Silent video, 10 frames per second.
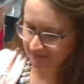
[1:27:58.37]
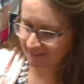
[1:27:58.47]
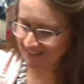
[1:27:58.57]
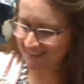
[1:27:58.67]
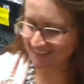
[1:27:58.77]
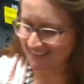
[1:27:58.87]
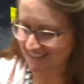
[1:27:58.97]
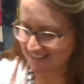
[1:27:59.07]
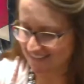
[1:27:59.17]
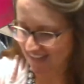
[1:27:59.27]
Look at
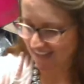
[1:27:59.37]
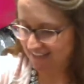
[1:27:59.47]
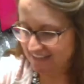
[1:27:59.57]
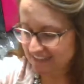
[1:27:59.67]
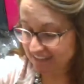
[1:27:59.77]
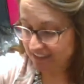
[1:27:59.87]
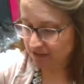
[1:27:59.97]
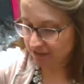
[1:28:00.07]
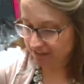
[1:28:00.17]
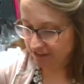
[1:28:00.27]
this. Like, these
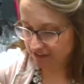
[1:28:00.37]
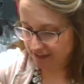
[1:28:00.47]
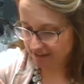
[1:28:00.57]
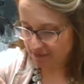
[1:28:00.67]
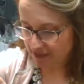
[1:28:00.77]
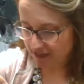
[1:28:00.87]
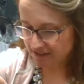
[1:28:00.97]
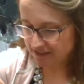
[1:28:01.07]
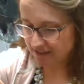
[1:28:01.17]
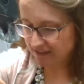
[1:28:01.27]
literally look like lemon
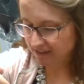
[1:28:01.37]
heads.